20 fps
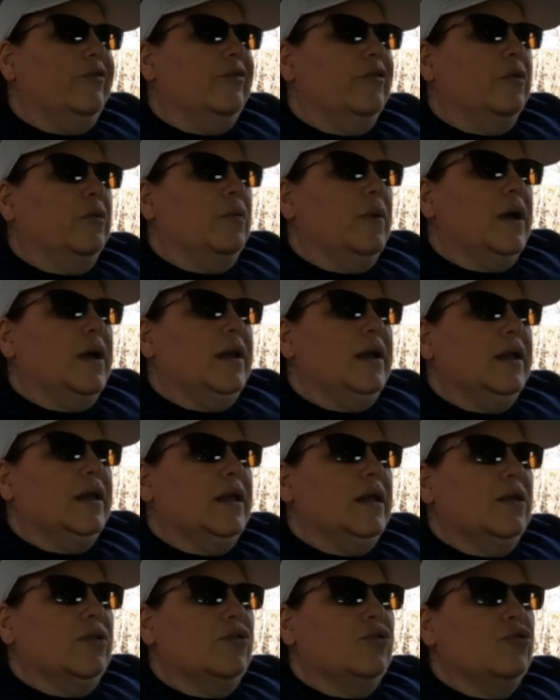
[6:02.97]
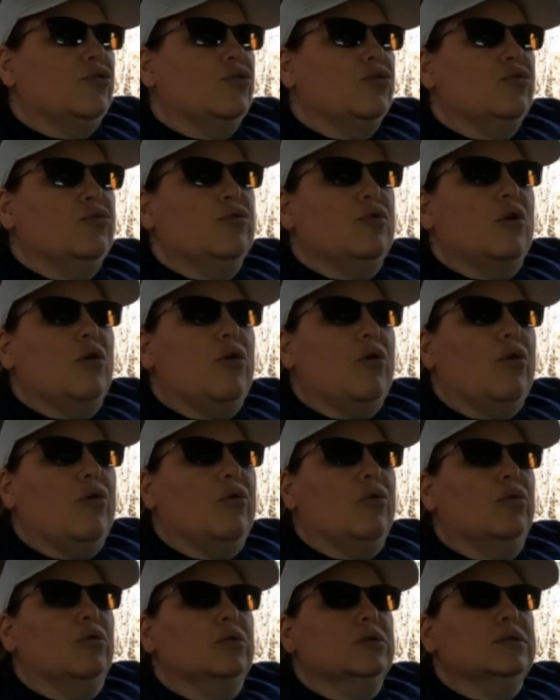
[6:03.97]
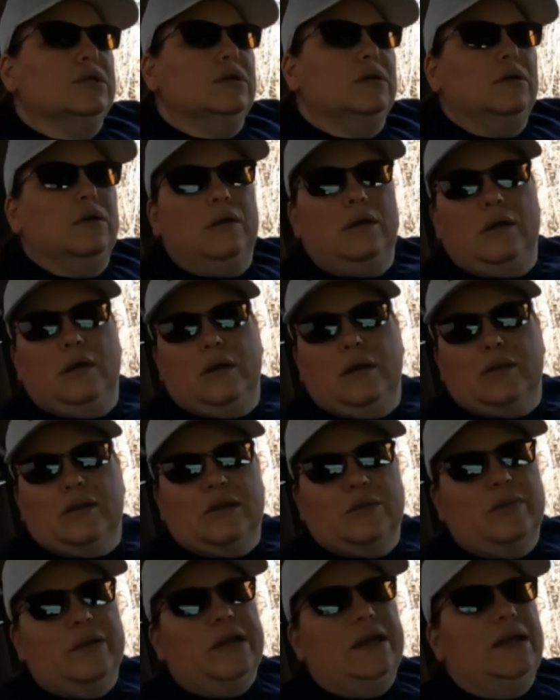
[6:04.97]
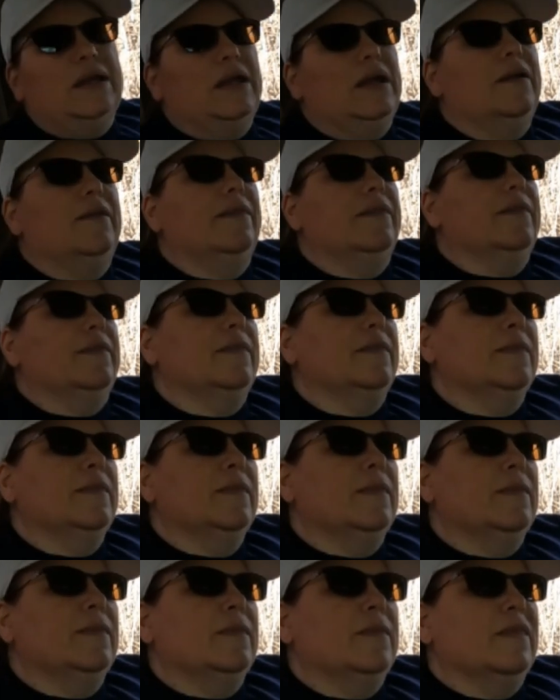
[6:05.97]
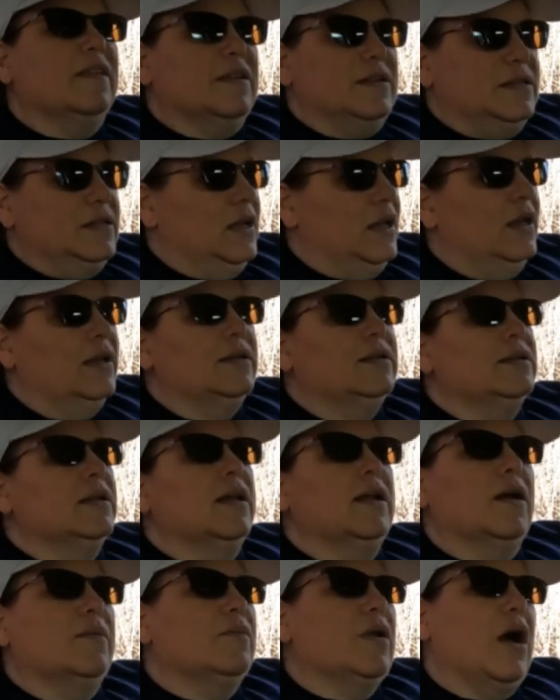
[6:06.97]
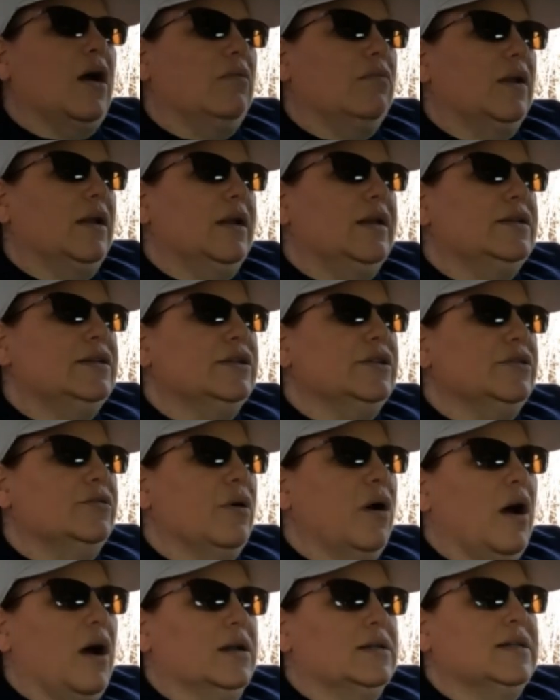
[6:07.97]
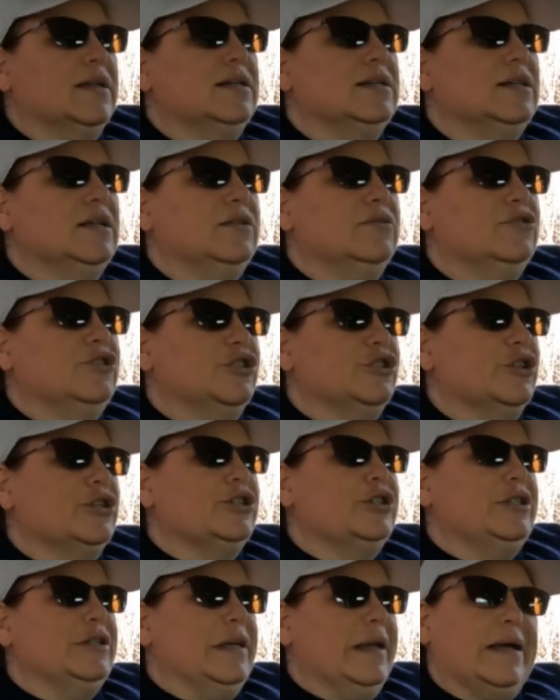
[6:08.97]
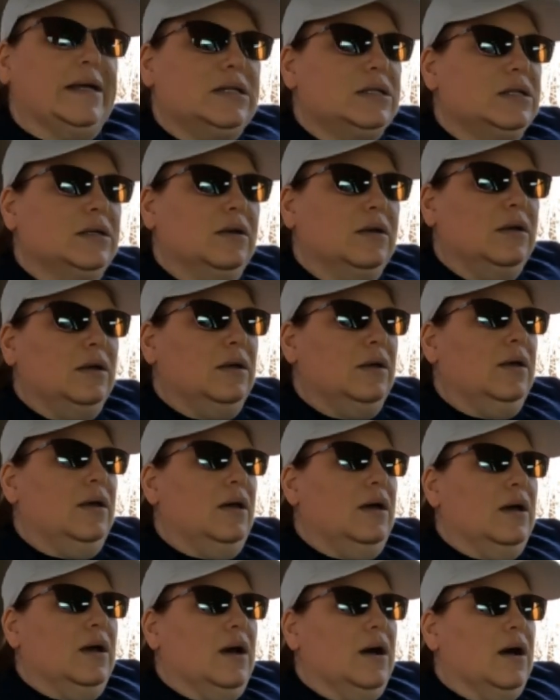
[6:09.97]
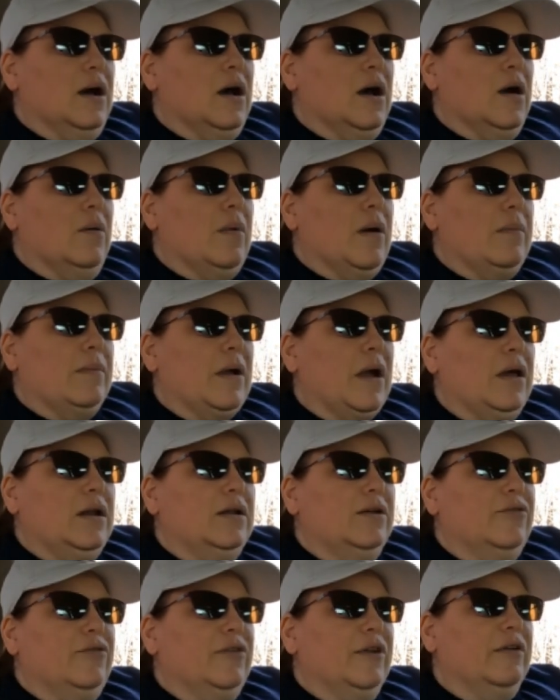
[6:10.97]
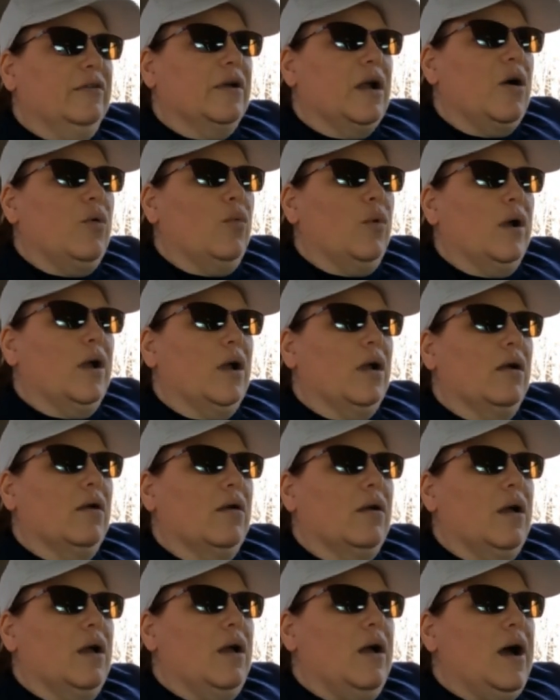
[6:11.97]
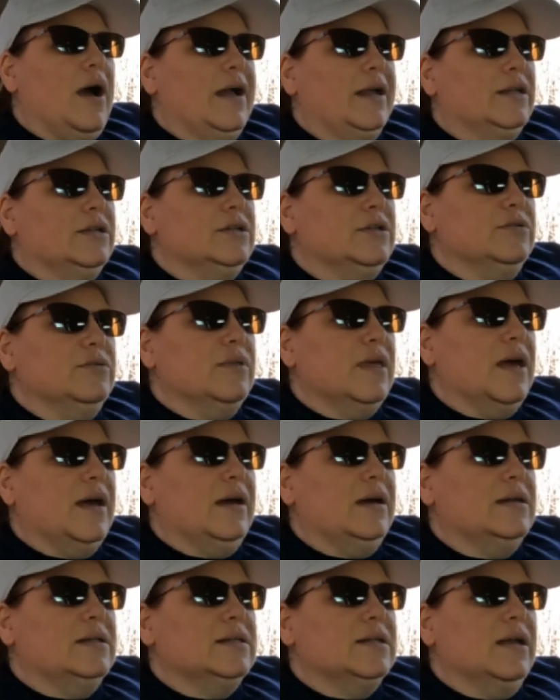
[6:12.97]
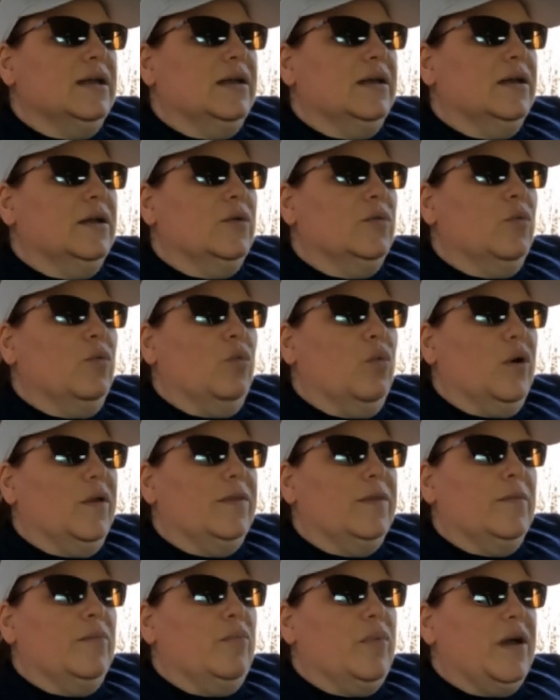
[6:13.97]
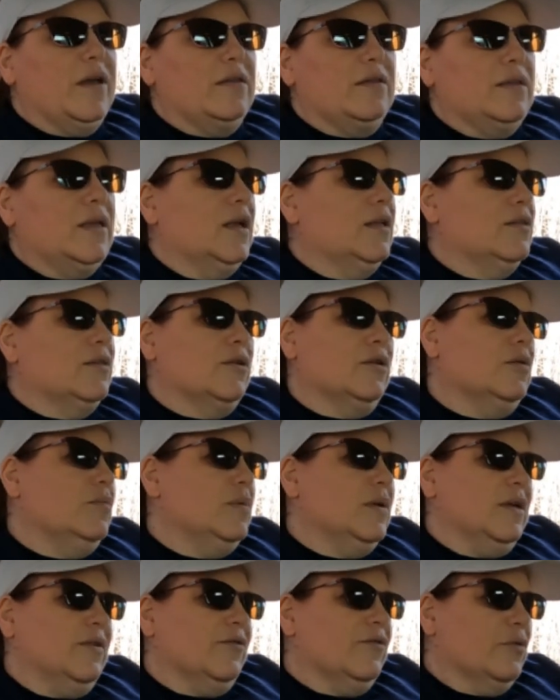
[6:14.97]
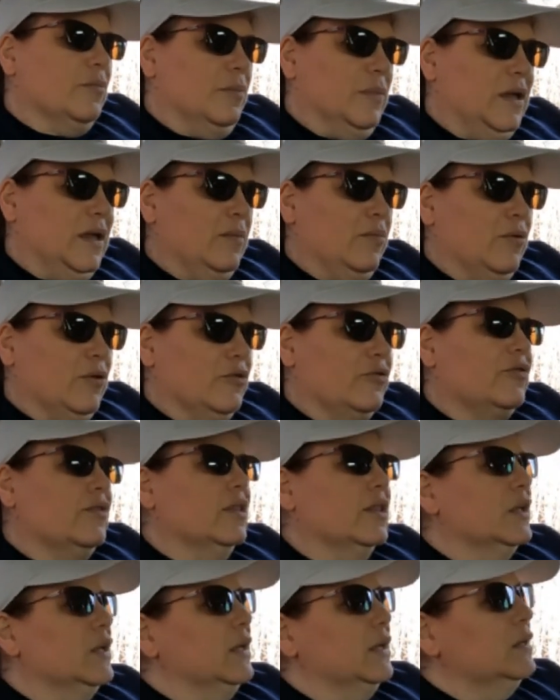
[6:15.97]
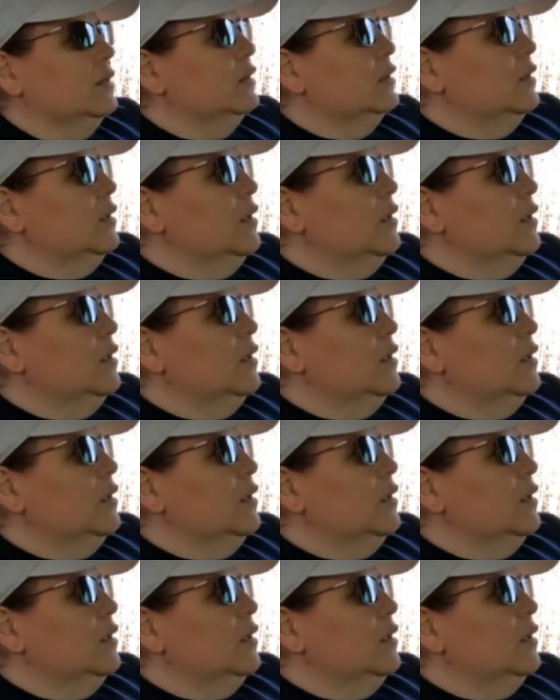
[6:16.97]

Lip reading: for when it gets too cold to be in the tent. And I'm not ready to do hot tenting just yet. I'm kind of figuring out where I can do that and what the best tent's going to be for me personally.